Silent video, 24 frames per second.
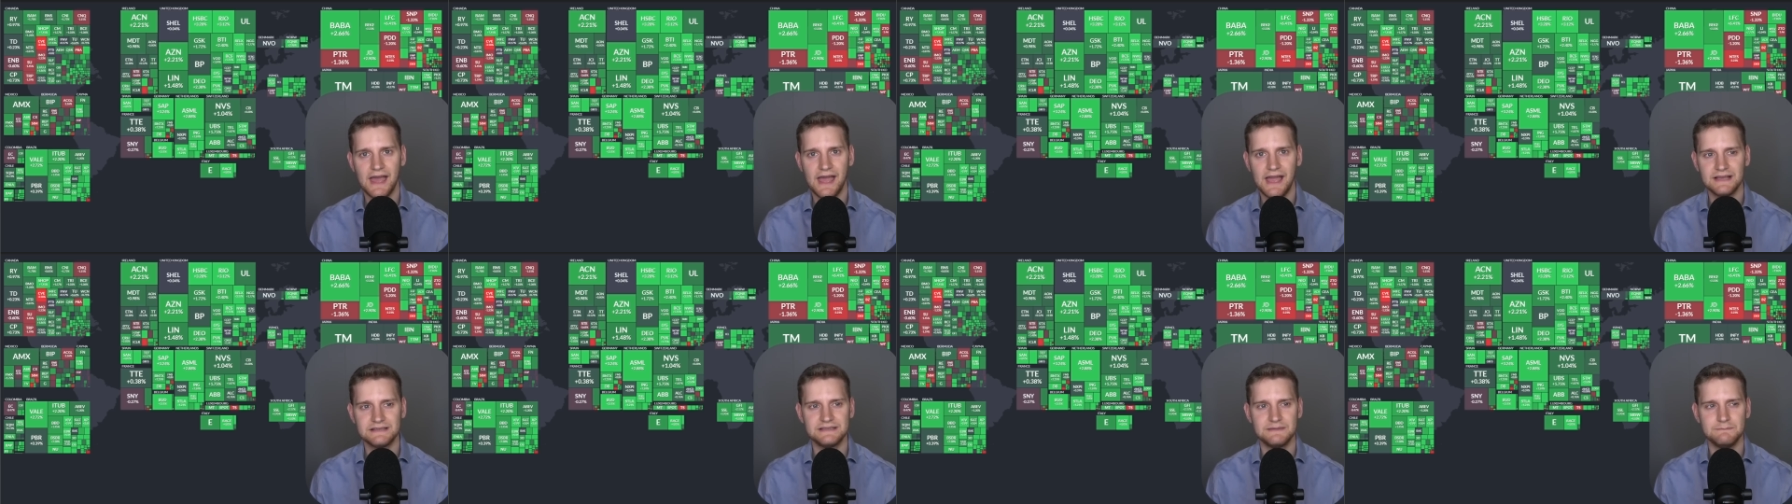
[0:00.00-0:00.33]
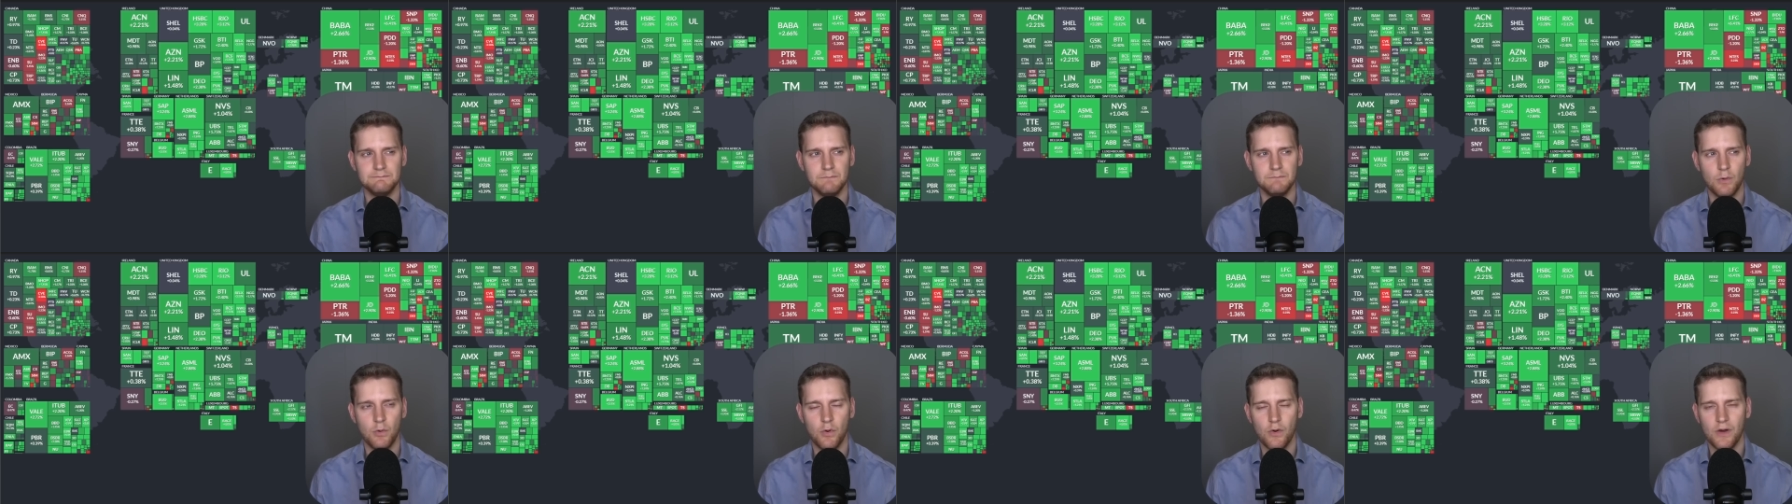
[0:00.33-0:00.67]

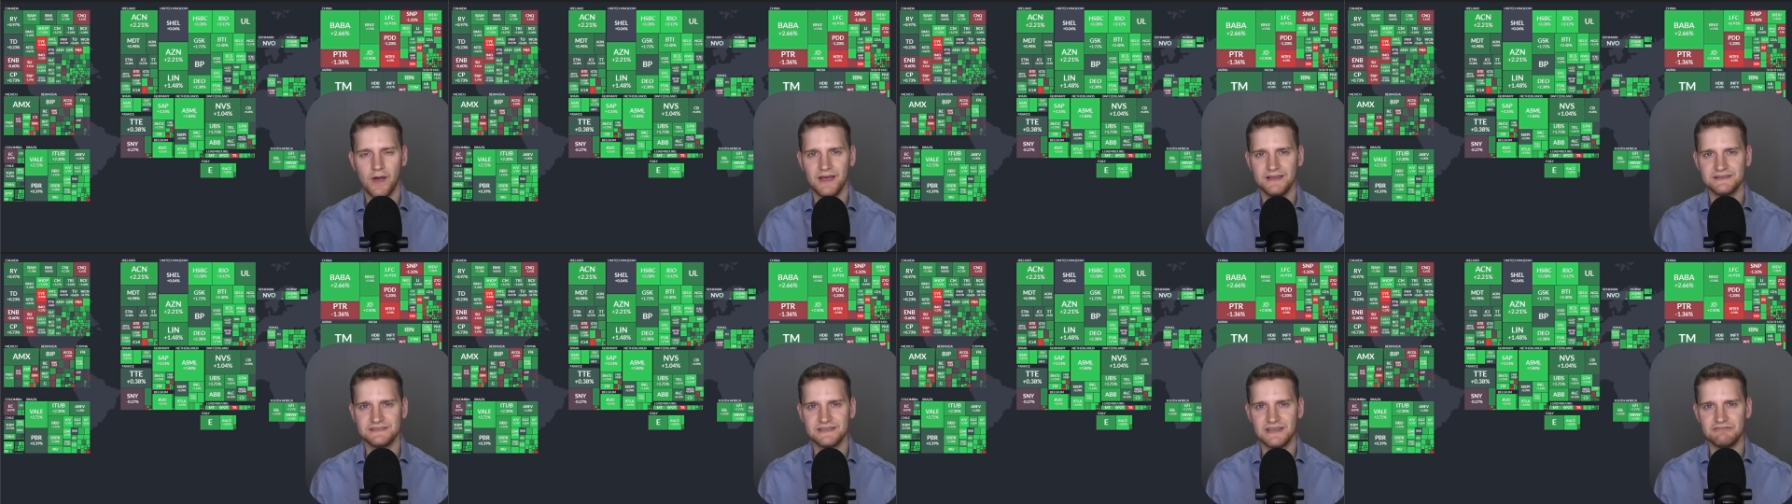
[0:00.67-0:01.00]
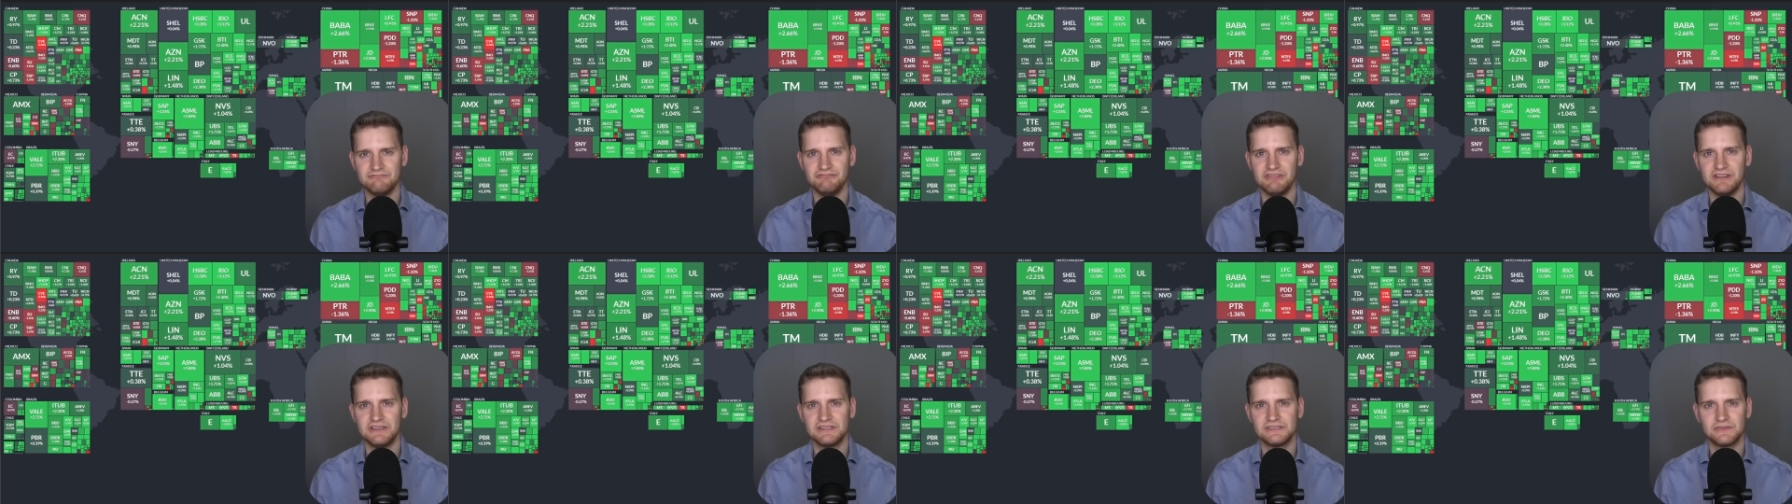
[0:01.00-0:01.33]
acting more as a
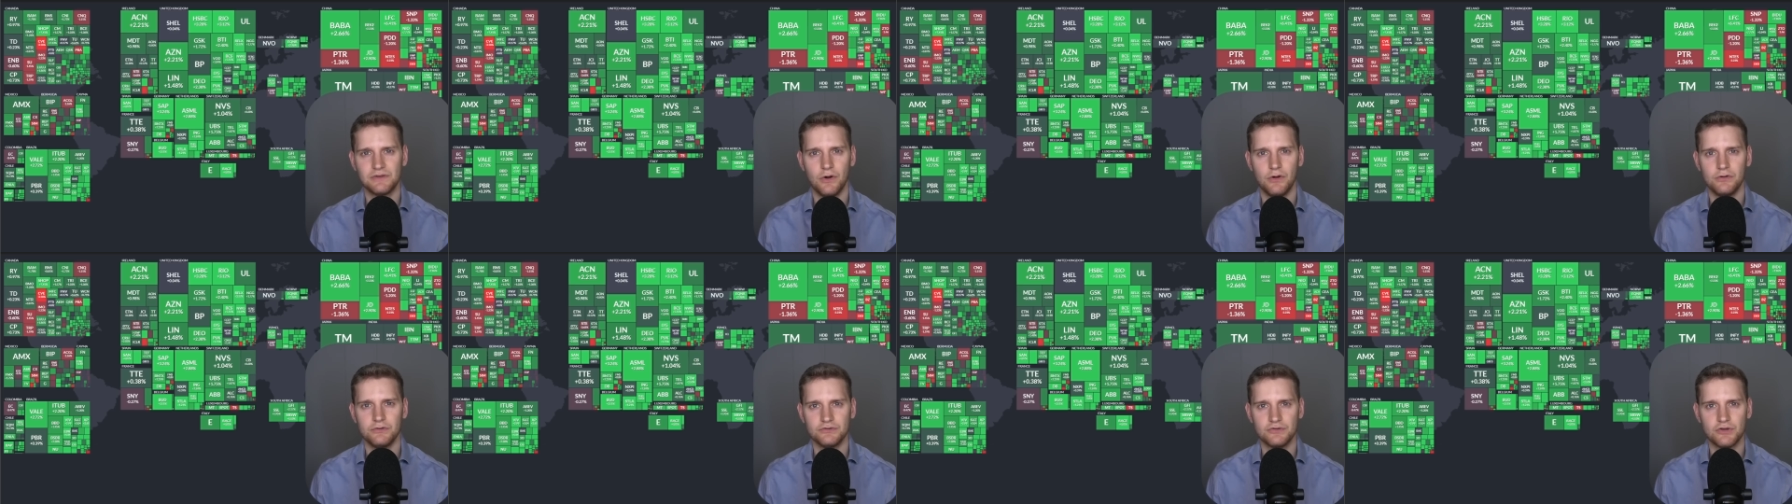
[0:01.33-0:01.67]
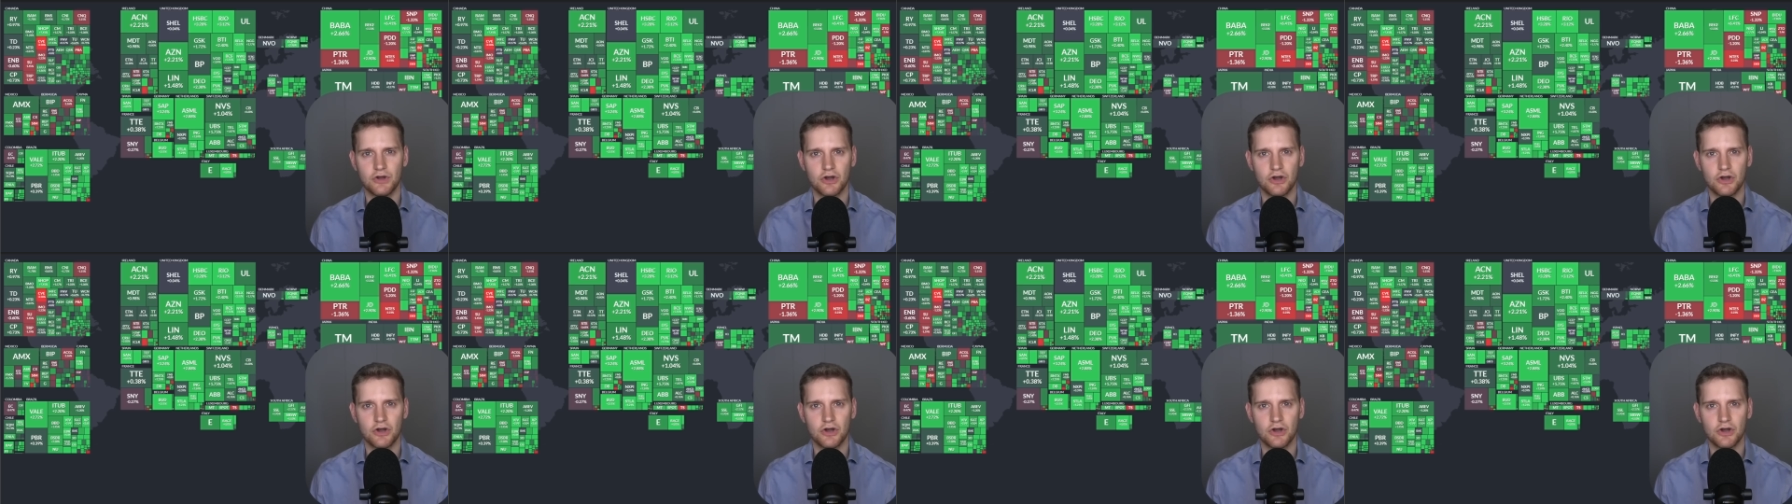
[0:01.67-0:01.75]
risk-on